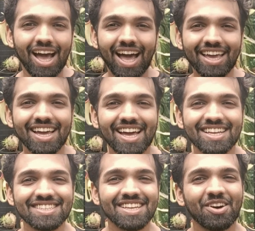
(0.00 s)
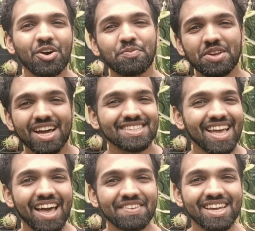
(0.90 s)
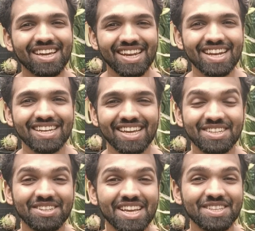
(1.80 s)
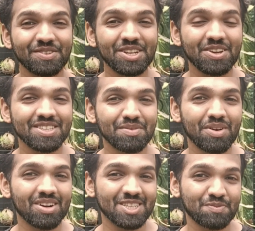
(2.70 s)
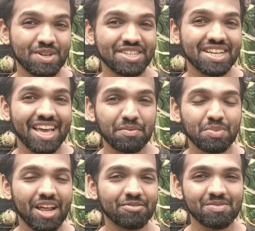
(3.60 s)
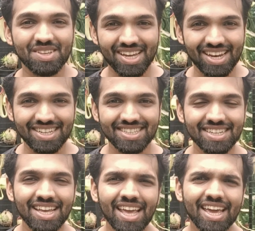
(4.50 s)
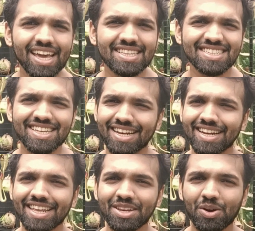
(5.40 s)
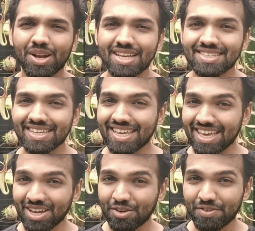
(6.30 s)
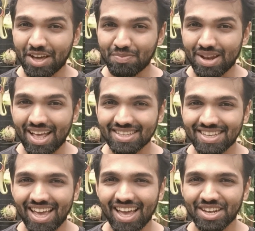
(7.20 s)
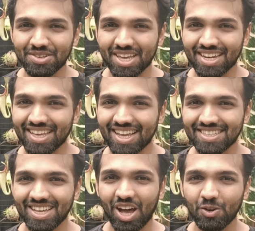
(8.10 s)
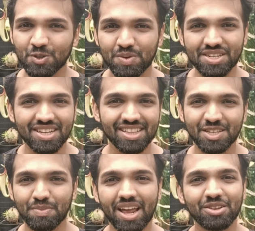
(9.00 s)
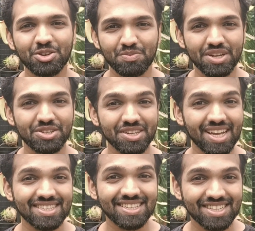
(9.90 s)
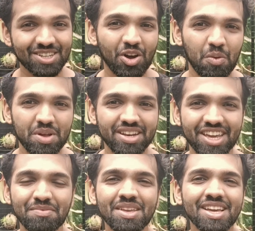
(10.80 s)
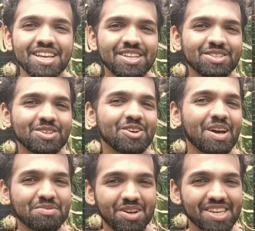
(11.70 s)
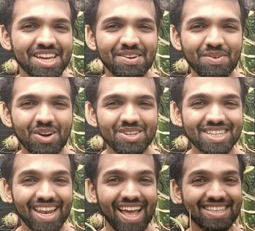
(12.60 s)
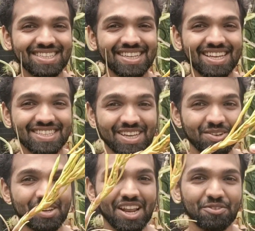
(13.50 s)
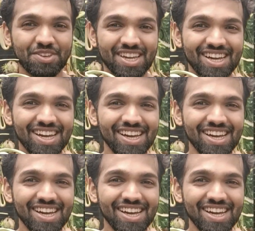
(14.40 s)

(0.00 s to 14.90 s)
Hi guys, hope you guys are having a great day. Today's video is about a special air plant from the collection. It's generally known as the king of air plants, and you can guess how special this plant could be to get such a common name. So I'm talking about Tillandsia xerographica.